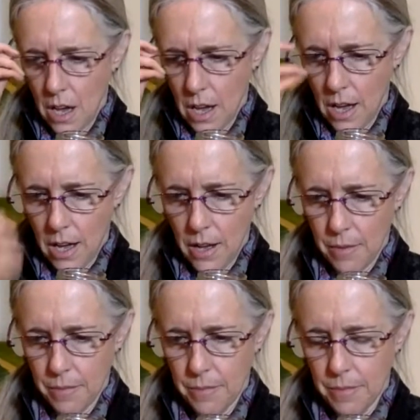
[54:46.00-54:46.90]

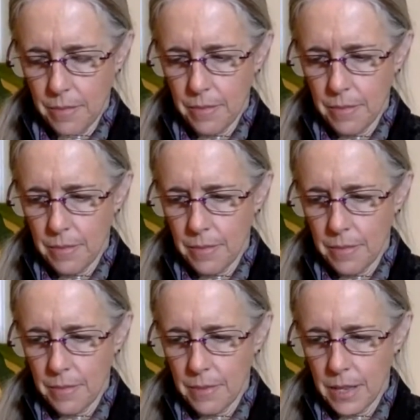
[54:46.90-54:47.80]
Um,
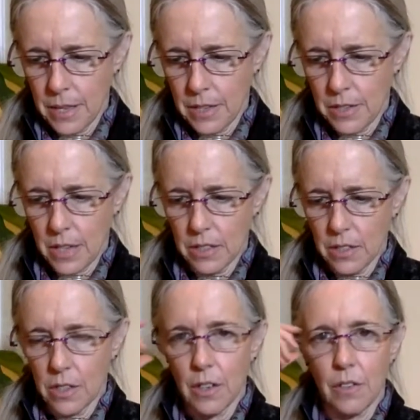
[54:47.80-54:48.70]
a
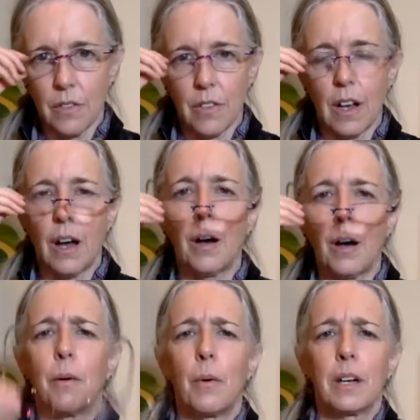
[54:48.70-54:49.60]
sense of
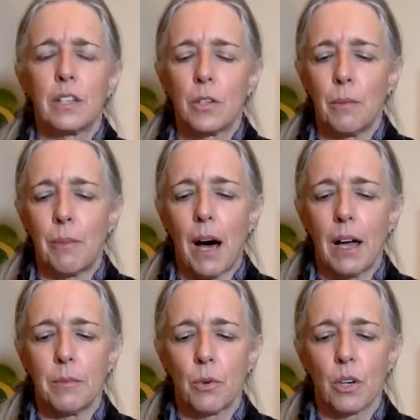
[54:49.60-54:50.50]
wanting to
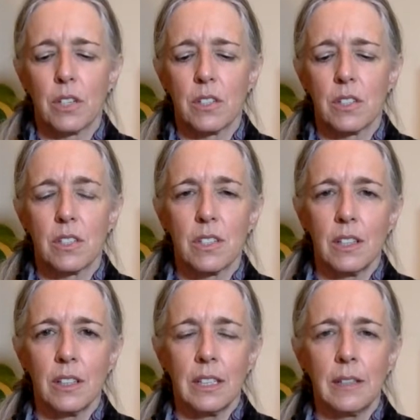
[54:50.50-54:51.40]
abide more
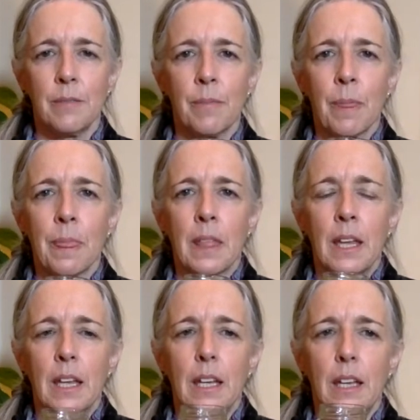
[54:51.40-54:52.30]
consistently
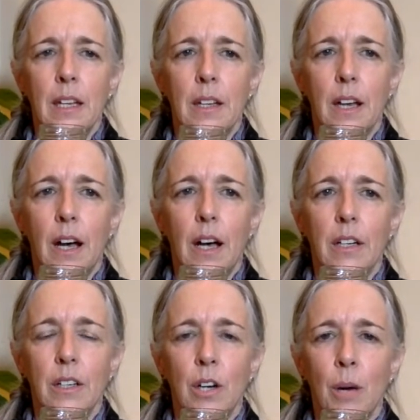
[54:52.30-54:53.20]
in
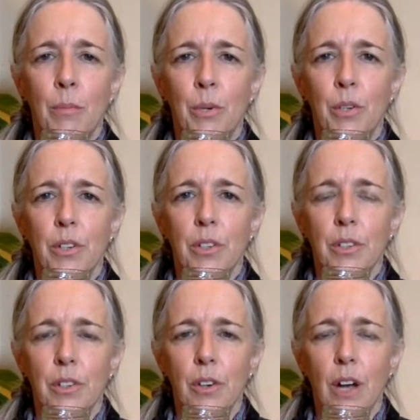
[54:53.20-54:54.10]
unencumbered
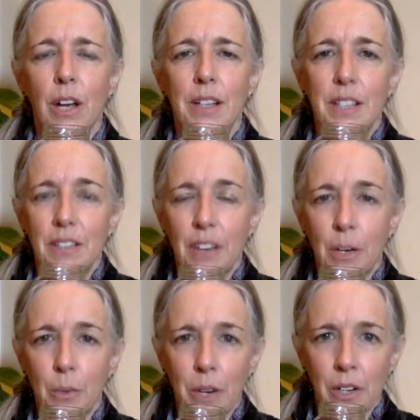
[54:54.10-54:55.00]
or unidentified
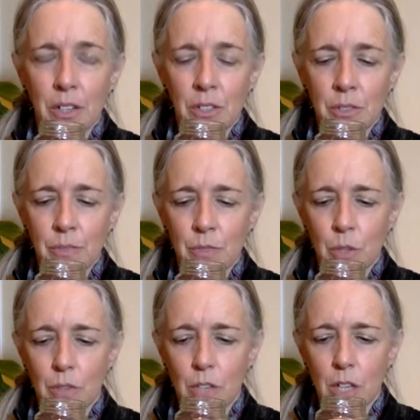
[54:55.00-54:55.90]
awareness. So
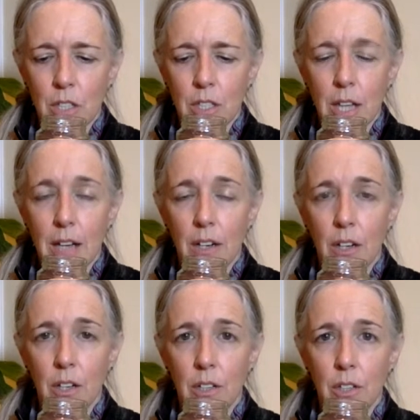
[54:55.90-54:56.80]
I've talked to that
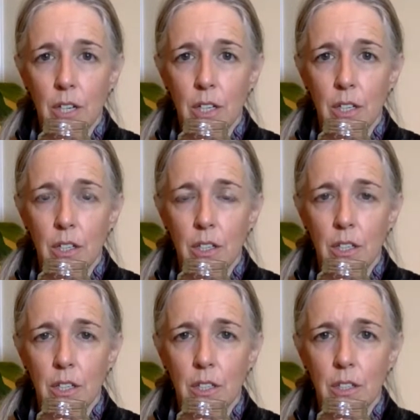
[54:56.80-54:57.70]

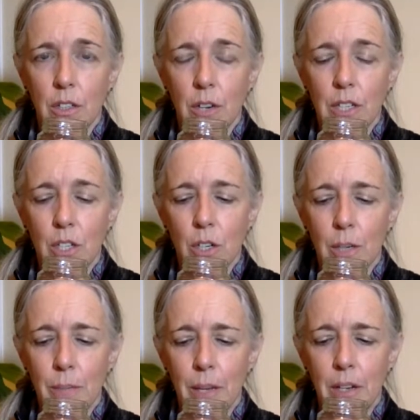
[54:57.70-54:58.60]
in great degree,
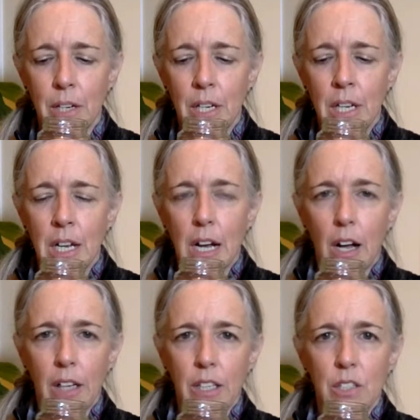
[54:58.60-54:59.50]
but I
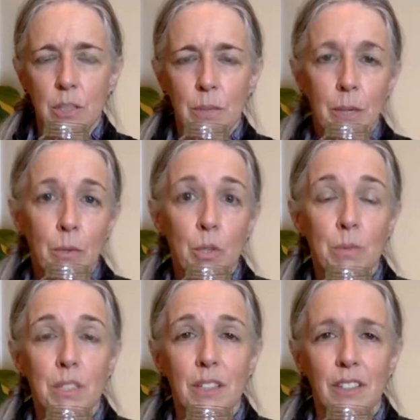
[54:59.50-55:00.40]
can speak more
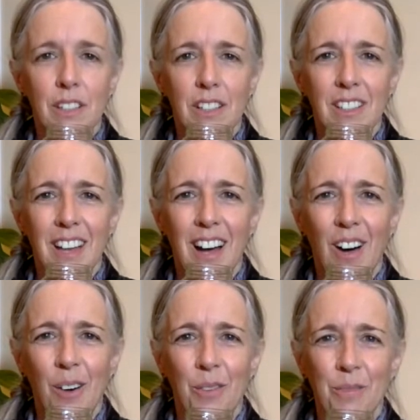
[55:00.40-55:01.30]
specifically to how